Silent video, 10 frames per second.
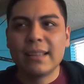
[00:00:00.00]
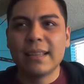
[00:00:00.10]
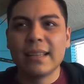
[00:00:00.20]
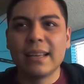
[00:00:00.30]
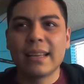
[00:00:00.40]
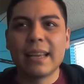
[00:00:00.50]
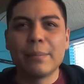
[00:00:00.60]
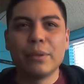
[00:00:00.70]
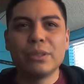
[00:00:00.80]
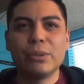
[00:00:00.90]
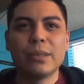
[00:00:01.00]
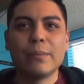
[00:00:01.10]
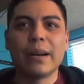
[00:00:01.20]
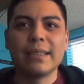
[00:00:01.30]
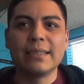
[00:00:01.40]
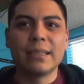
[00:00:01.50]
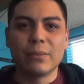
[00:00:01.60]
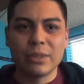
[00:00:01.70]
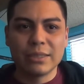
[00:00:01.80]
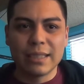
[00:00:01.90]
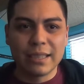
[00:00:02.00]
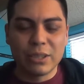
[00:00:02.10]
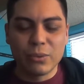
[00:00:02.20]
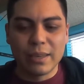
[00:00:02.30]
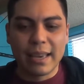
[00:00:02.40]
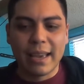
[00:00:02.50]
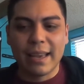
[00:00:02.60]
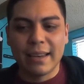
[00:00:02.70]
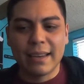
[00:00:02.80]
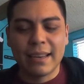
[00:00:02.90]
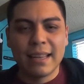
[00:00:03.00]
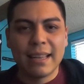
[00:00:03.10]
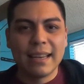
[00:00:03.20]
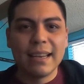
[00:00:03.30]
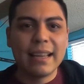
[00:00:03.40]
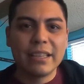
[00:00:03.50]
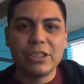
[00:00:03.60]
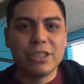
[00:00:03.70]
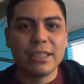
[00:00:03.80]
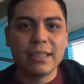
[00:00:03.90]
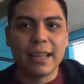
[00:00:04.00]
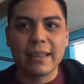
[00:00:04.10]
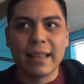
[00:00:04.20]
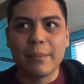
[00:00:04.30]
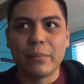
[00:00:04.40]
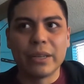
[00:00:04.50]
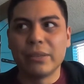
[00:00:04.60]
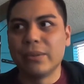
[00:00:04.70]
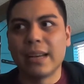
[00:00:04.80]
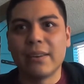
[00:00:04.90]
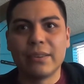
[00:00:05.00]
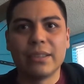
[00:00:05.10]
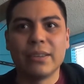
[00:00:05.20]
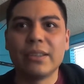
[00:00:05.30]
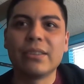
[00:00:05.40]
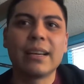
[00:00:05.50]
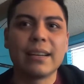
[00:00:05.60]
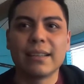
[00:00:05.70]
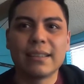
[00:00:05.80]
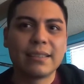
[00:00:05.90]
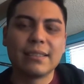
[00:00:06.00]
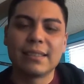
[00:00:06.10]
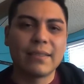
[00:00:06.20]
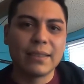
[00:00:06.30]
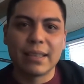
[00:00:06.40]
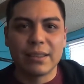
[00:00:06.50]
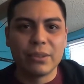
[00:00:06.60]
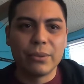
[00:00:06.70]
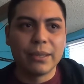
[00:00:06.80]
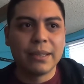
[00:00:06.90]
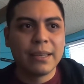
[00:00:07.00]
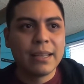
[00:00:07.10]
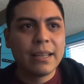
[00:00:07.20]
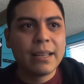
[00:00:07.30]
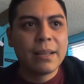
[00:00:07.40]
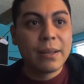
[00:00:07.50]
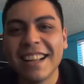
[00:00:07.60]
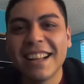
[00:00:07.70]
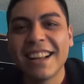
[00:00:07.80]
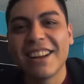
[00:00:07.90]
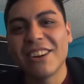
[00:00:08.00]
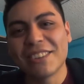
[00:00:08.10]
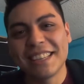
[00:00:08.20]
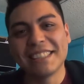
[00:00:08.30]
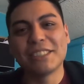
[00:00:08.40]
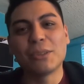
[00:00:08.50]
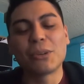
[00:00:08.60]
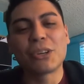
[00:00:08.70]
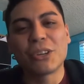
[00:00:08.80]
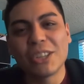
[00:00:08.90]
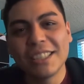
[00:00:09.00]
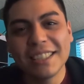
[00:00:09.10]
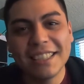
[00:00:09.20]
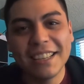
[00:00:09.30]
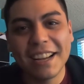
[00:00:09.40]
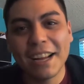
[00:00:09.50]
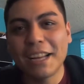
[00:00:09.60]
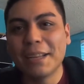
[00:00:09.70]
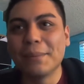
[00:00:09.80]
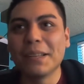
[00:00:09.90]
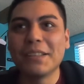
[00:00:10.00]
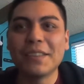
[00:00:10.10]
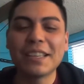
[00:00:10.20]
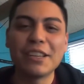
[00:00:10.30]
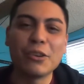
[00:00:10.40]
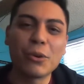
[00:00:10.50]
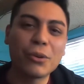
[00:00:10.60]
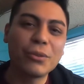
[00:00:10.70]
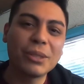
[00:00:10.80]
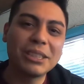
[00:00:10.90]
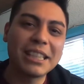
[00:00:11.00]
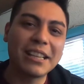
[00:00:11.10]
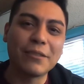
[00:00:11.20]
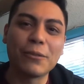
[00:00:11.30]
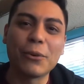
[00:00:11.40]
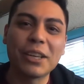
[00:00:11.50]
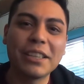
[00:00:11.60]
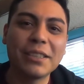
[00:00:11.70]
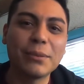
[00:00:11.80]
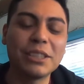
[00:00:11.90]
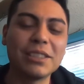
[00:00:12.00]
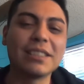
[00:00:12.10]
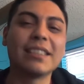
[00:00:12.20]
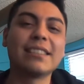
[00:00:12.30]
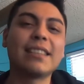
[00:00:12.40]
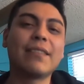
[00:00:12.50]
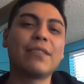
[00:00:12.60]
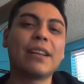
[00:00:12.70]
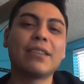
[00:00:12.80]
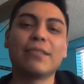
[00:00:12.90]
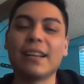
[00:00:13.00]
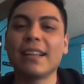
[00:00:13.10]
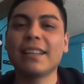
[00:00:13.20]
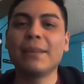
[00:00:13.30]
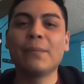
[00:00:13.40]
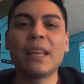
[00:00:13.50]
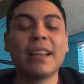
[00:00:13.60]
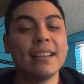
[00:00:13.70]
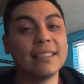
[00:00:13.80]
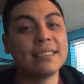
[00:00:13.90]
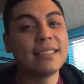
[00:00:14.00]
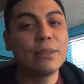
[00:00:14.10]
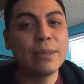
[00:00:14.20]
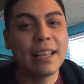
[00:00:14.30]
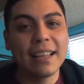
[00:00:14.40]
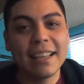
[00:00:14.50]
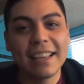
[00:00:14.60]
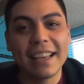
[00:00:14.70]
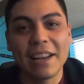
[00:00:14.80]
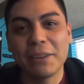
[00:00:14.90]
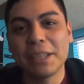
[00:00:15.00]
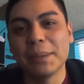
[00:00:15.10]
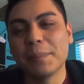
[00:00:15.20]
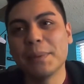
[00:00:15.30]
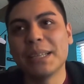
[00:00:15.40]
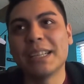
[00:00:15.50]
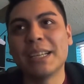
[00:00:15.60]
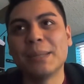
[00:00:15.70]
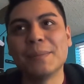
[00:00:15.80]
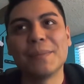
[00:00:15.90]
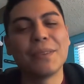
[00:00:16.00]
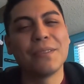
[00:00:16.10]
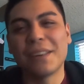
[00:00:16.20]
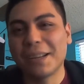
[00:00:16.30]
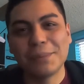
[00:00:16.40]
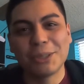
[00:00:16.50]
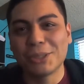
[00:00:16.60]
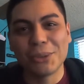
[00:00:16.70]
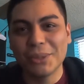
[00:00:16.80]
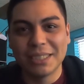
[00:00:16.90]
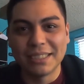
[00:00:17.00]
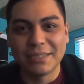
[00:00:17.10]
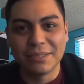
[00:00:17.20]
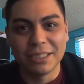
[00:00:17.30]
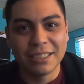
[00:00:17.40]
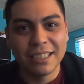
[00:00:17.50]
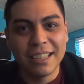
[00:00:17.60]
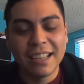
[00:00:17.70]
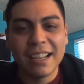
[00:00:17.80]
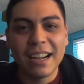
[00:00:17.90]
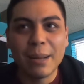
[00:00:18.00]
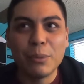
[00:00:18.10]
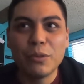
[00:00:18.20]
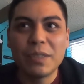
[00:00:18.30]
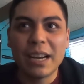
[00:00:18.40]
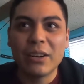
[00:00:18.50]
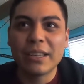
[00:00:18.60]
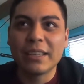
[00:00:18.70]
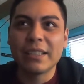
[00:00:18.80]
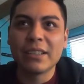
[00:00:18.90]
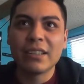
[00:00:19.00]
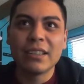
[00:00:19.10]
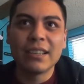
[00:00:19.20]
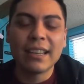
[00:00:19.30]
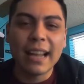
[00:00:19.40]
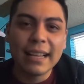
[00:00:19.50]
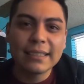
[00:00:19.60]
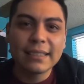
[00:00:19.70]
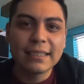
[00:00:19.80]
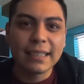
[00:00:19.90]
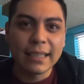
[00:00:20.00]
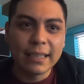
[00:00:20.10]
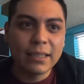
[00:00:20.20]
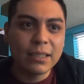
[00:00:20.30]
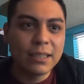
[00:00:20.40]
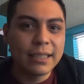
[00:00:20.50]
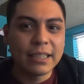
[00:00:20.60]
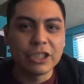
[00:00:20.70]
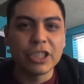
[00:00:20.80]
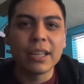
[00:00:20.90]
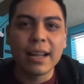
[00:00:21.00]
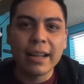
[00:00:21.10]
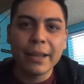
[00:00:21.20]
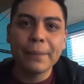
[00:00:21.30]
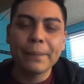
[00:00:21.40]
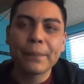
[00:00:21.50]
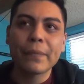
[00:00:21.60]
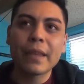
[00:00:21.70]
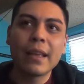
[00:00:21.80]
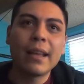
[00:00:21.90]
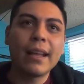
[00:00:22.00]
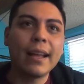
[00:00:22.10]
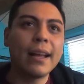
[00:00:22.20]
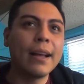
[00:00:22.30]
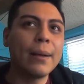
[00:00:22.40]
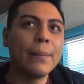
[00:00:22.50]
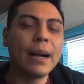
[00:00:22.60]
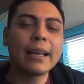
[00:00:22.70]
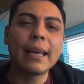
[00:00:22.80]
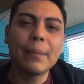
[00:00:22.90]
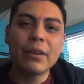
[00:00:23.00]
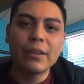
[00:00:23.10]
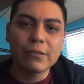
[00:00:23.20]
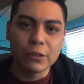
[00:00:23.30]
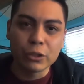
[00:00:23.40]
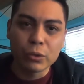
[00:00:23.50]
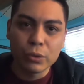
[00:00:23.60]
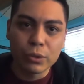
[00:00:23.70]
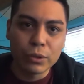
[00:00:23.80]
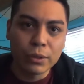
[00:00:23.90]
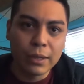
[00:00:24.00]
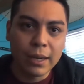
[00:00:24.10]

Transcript: That like it puts you in a mindset where it's like you can't let shit like that bring you down, you know, and you kind of just have to get through it. Okay, so currently I am living in Northridge, California, which is in the San Fernando Valley. It's still in LA County, but the vibes are totally different. I moved out here last year in July, and I came out here for school.